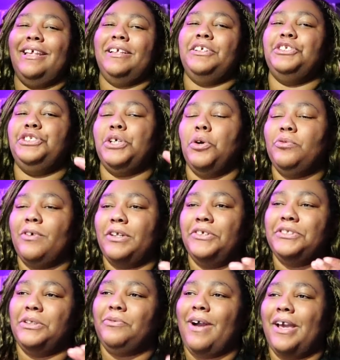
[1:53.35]
think the
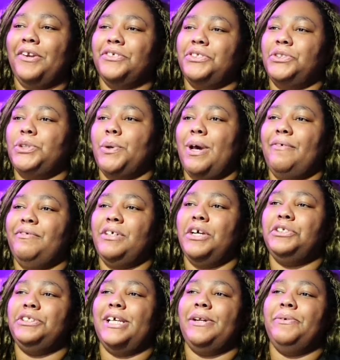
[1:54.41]
showrunners and writers are so out of
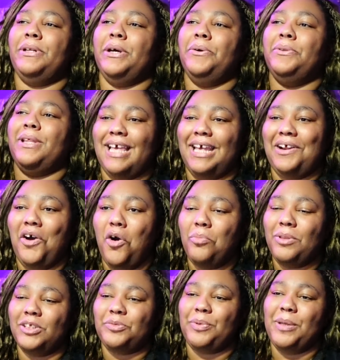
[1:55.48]
touch they don't know that
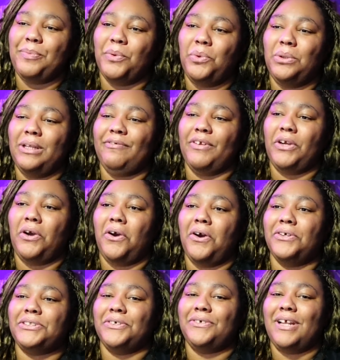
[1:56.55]
homeless people who live in
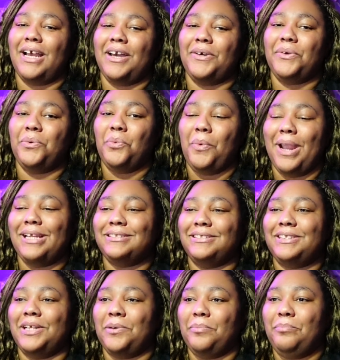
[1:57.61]
cars are not going to
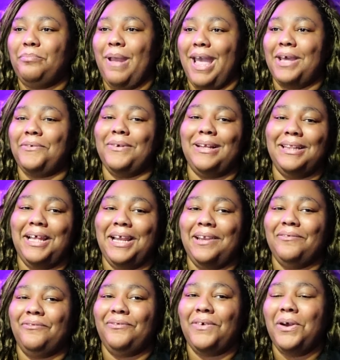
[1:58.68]
waste their battery
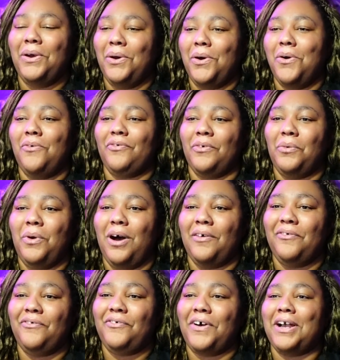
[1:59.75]
life over a
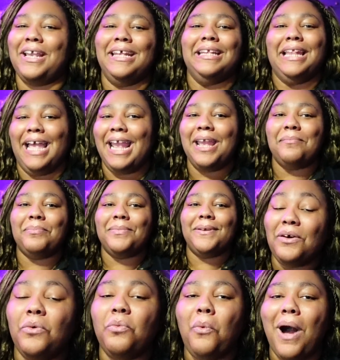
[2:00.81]
fucking lamp
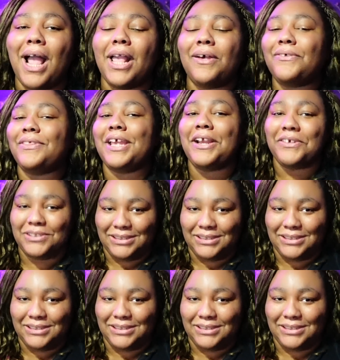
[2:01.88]
while they are